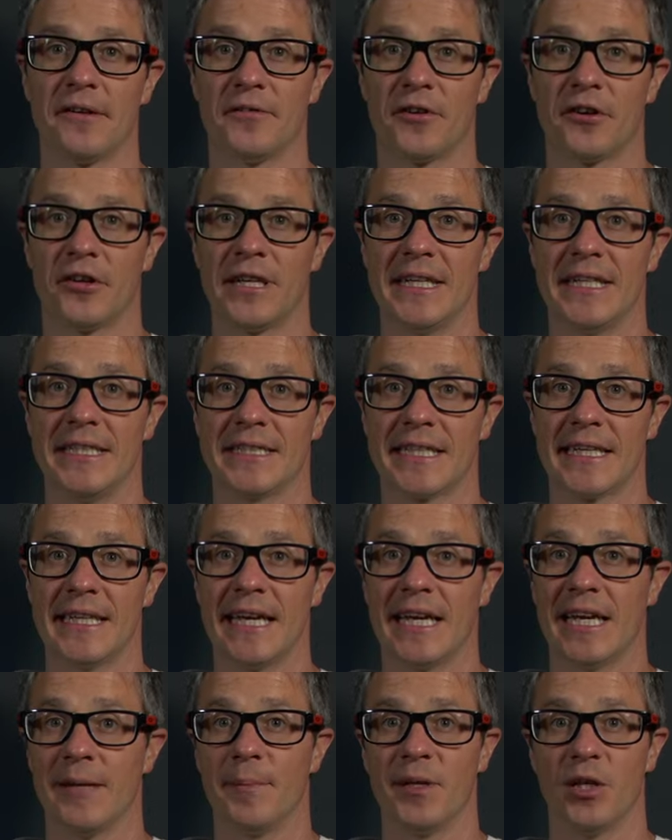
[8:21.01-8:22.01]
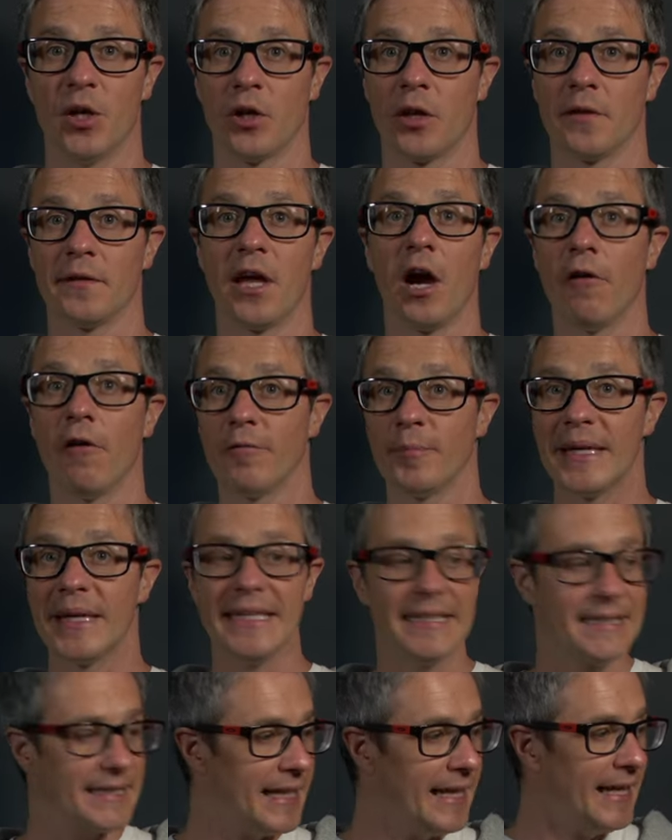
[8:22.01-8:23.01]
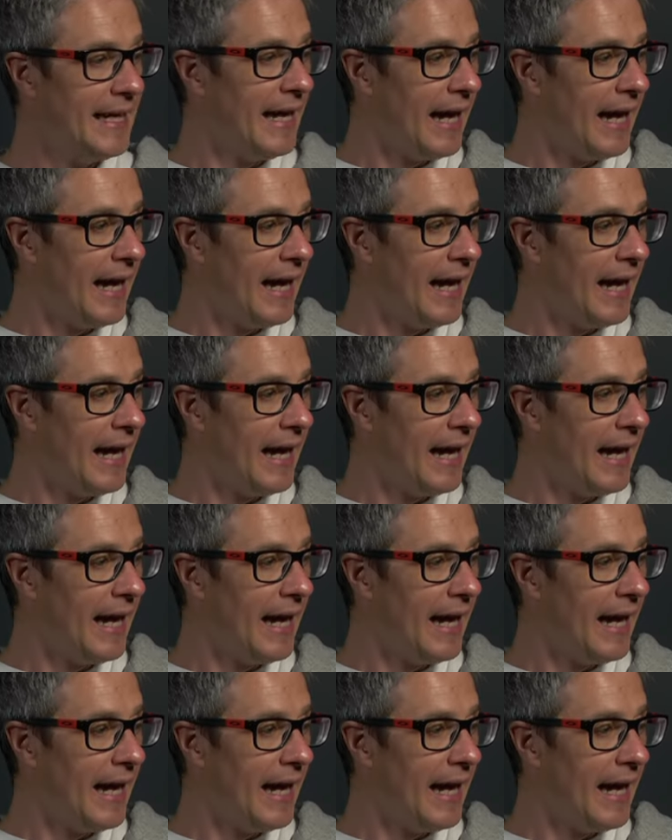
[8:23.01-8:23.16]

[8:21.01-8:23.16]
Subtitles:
very easy. It can be done on the offbeat.